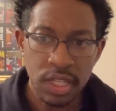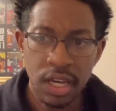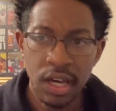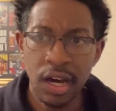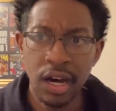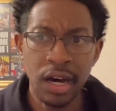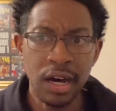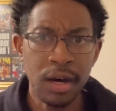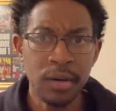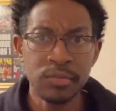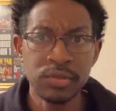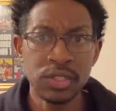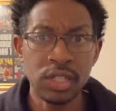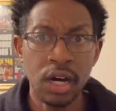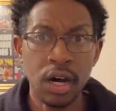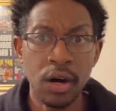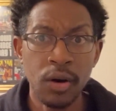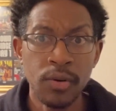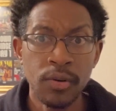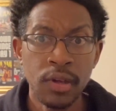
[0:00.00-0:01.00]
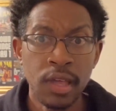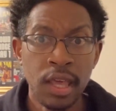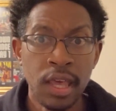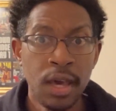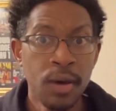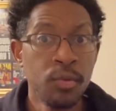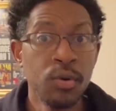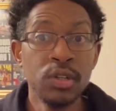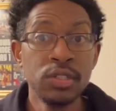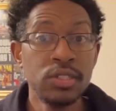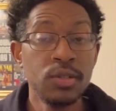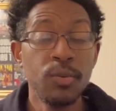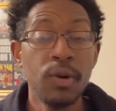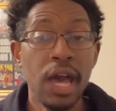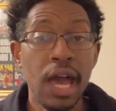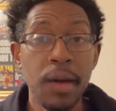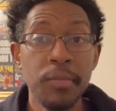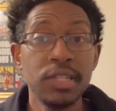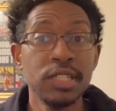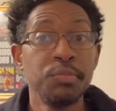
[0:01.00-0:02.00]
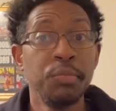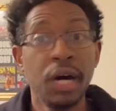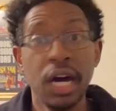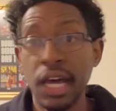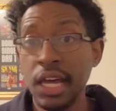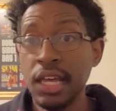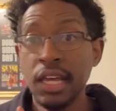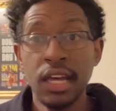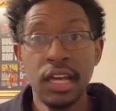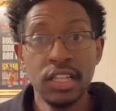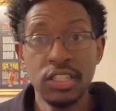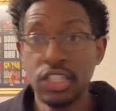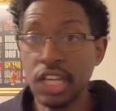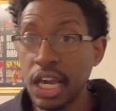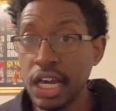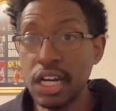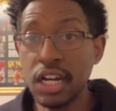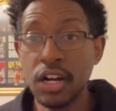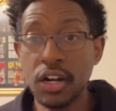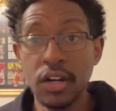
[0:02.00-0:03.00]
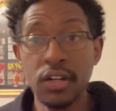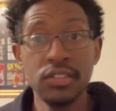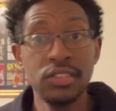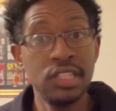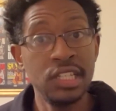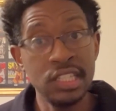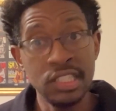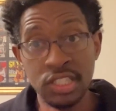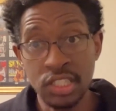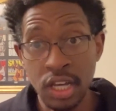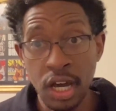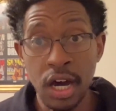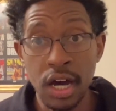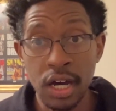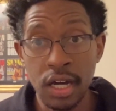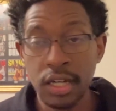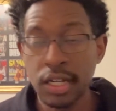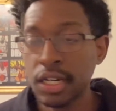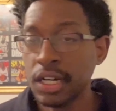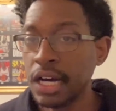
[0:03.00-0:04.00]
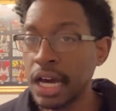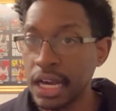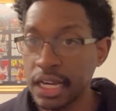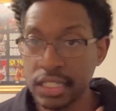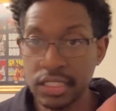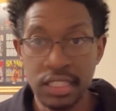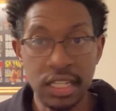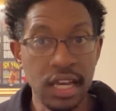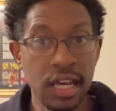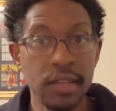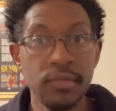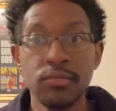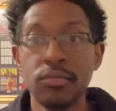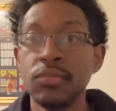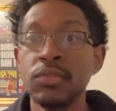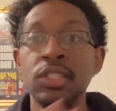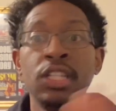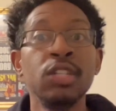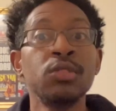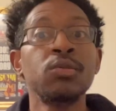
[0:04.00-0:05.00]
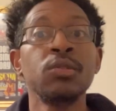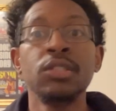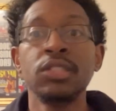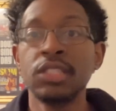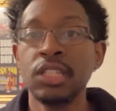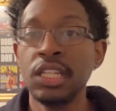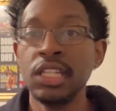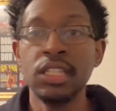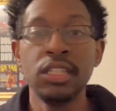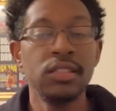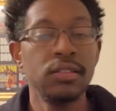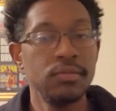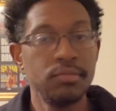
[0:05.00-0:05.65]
So we'll see what happens. But Jalen Hurts, he's young. Like I said, this was the